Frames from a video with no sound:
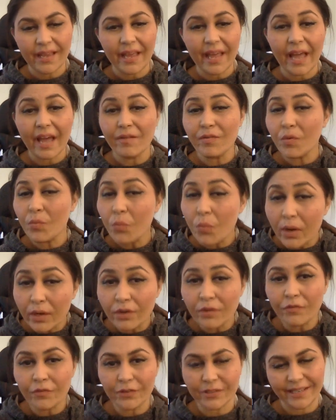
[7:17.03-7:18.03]
Have a
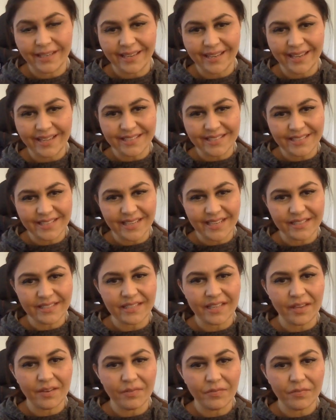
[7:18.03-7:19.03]
wonderful day and stay
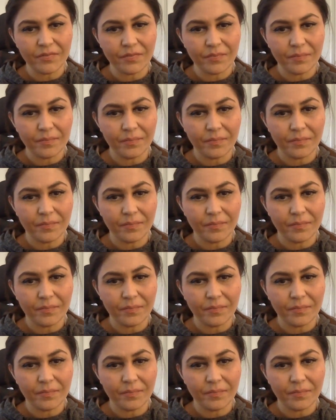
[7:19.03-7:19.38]
safe.